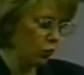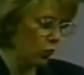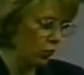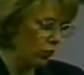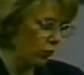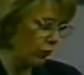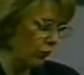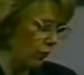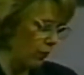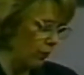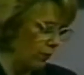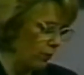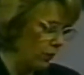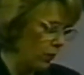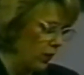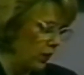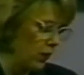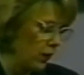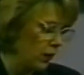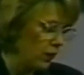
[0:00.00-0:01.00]
just wonderful.
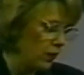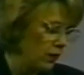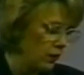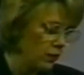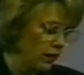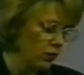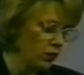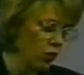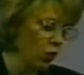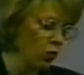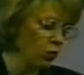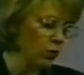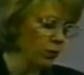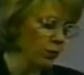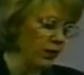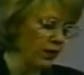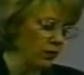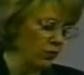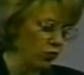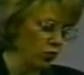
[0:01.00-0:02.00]
Daytona
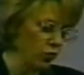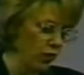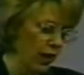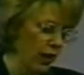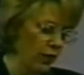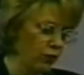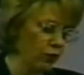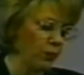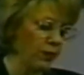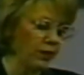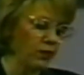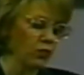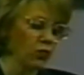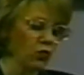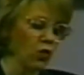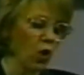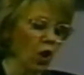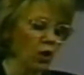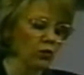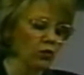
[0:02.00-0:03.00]
Beach. After being
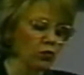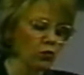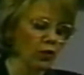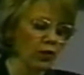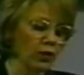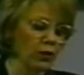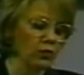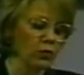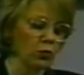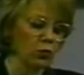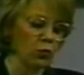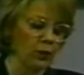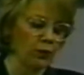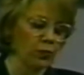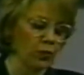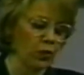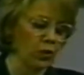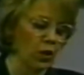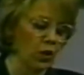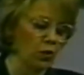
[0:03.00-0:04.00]
stalked, strangled, and
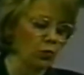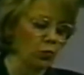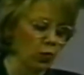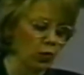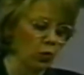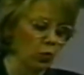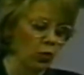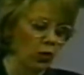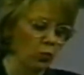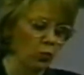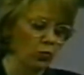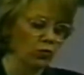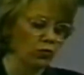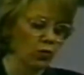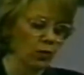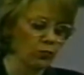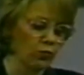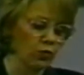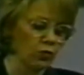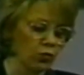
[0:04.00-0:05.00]
raped, the young runaway was
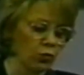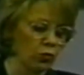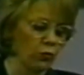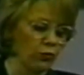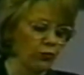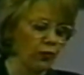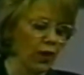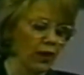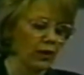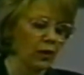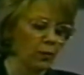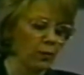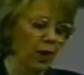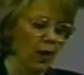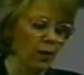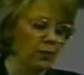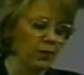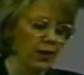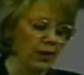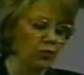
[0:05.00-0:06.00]
subject to a final
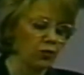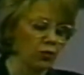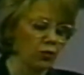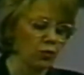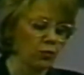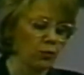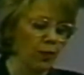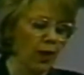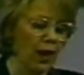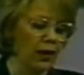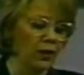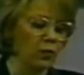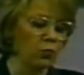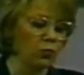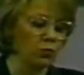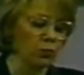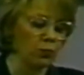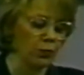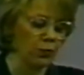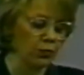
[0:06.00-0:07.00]
abomination. Her body
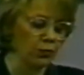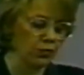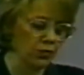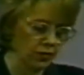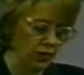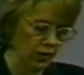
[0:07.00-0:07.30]
was burned